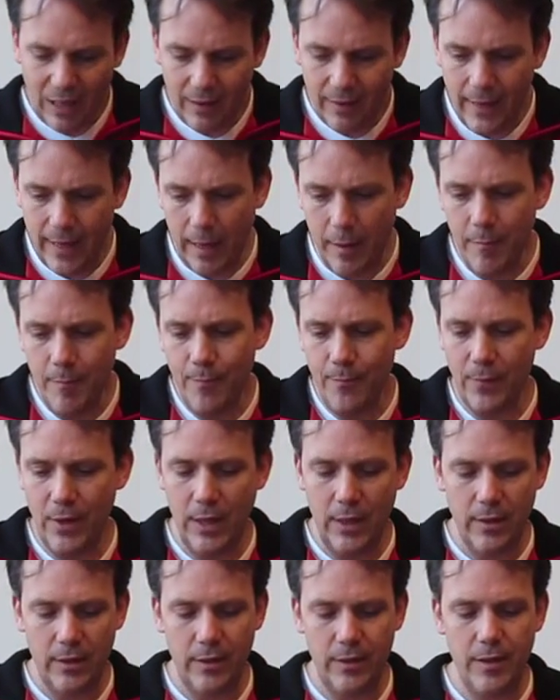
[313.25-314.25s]
thin,
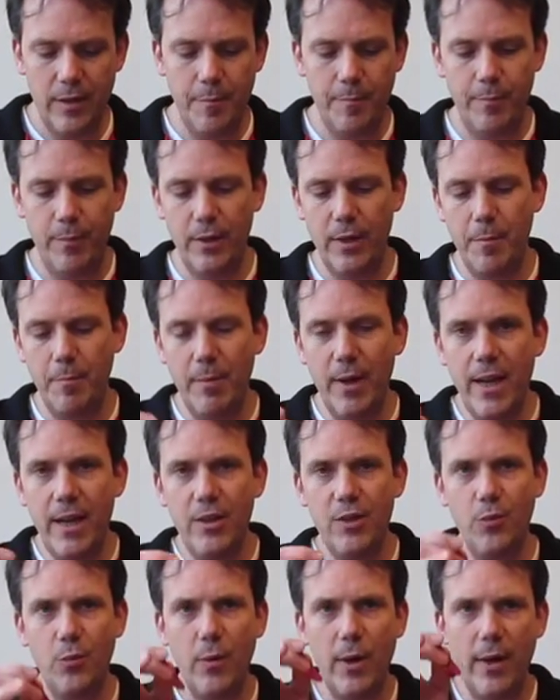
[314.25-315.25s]
the
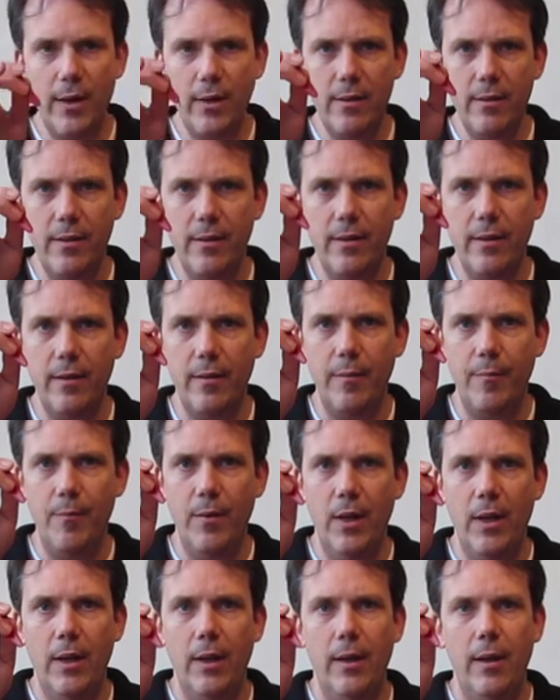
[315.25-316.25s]
place where
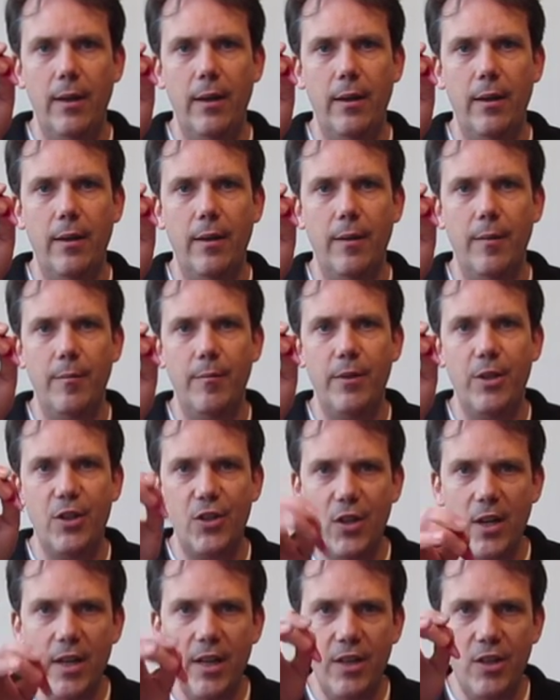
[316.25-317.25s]
the
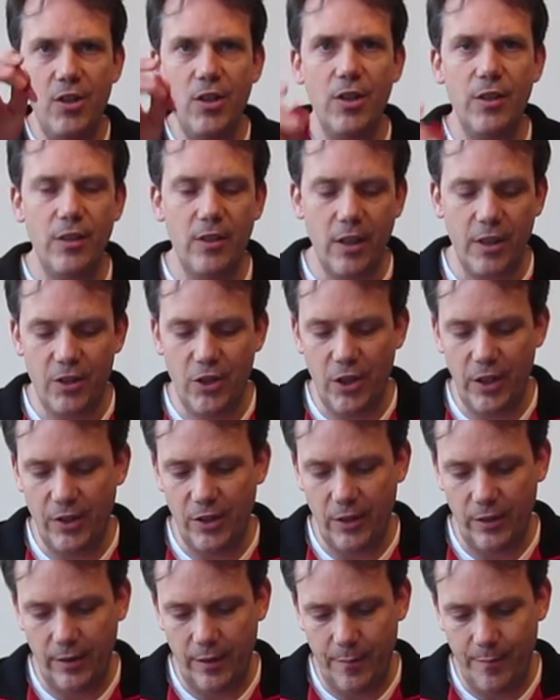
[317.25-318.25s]
sides touch
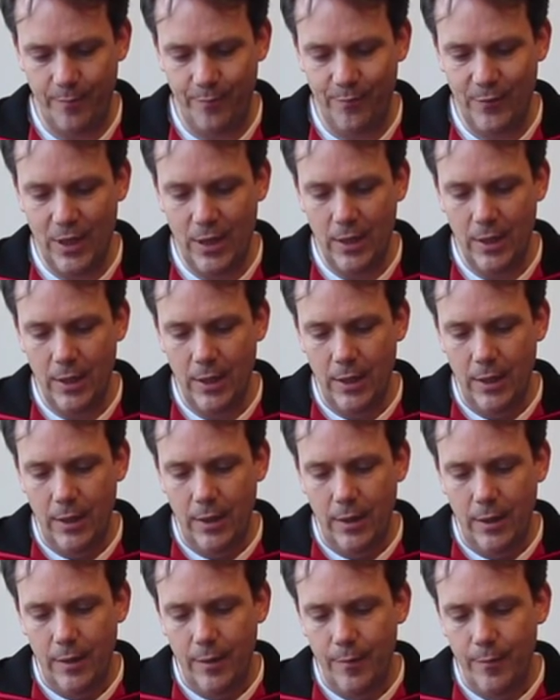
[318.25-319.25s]
each other.
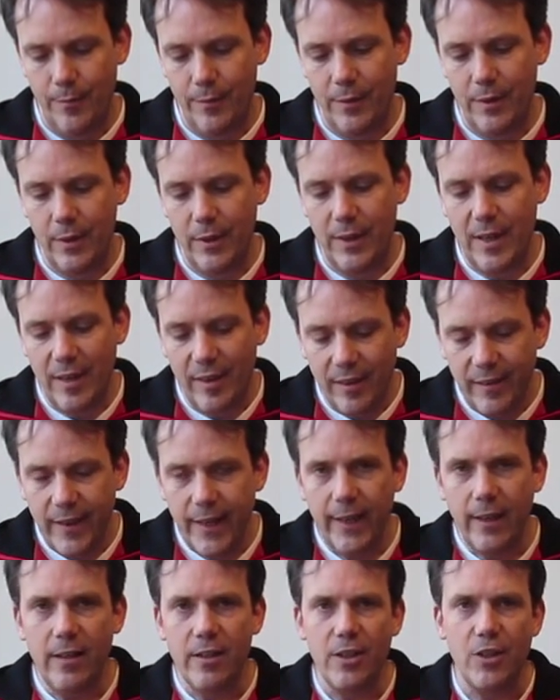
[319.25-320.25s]
The
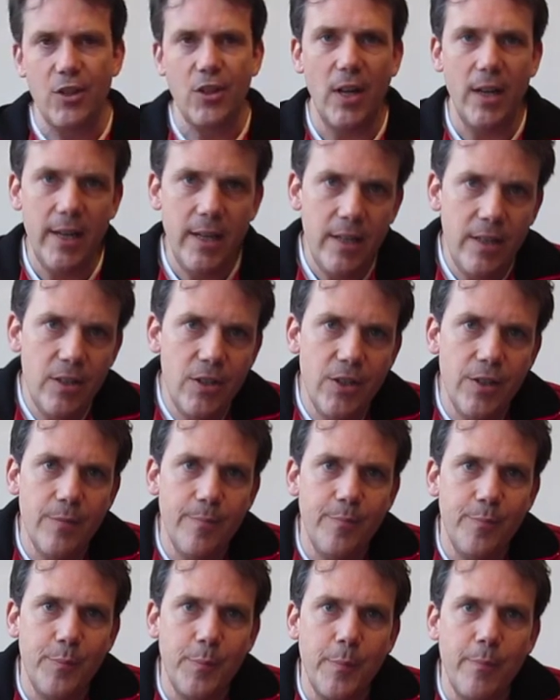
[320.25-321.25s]
thicker the sides,